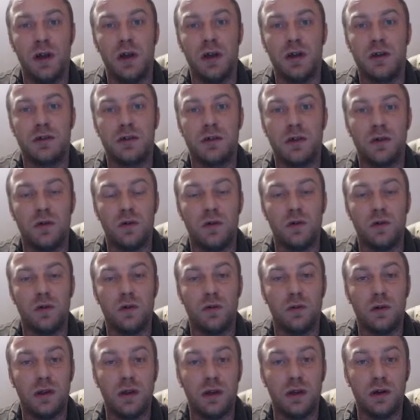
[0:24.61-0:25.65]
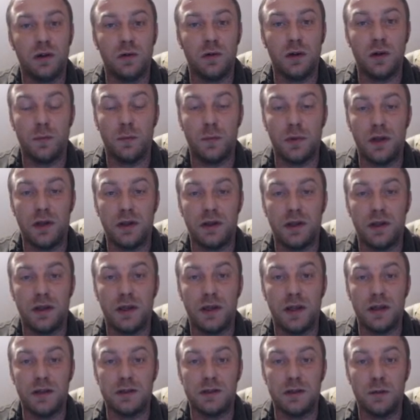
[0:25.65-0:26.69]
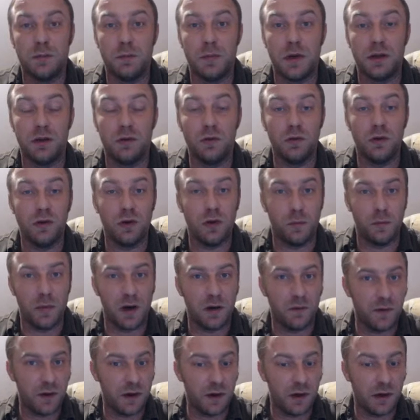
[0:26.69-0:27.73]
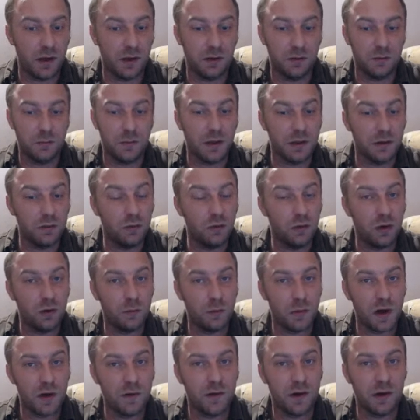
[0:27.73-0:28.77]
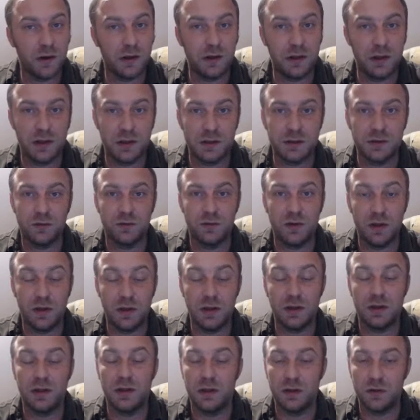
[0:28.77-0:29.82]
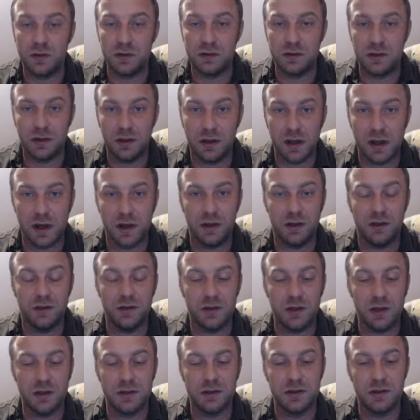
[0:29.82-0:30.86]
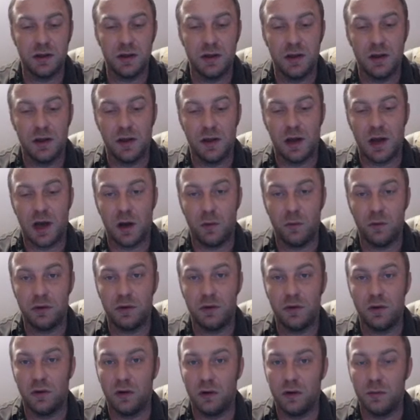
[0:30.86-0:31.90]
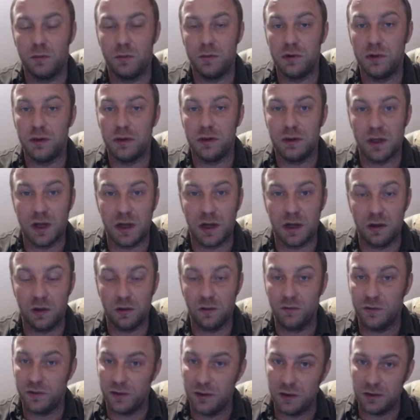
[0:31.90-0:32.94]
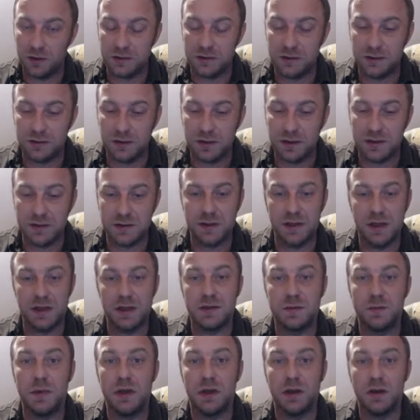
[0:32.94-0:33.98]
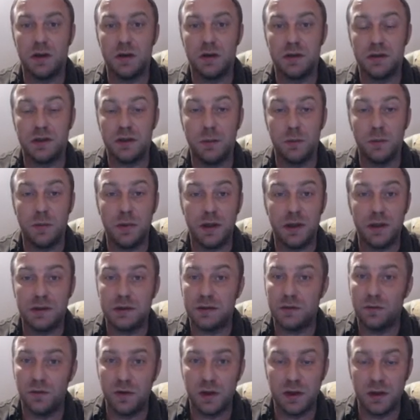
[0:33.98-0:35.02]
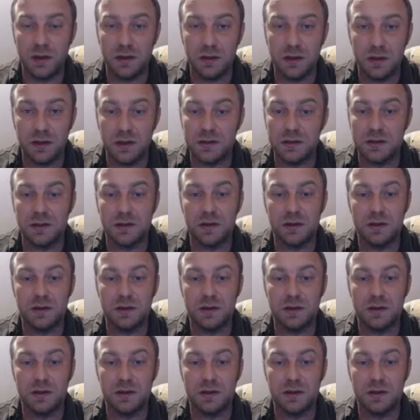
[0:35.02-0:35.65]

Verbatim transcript: So here he played against Baadur Jobava and Baadur Jobava he is really an interesting guy in chess. I would call him the Tal of these, these days because he plays really this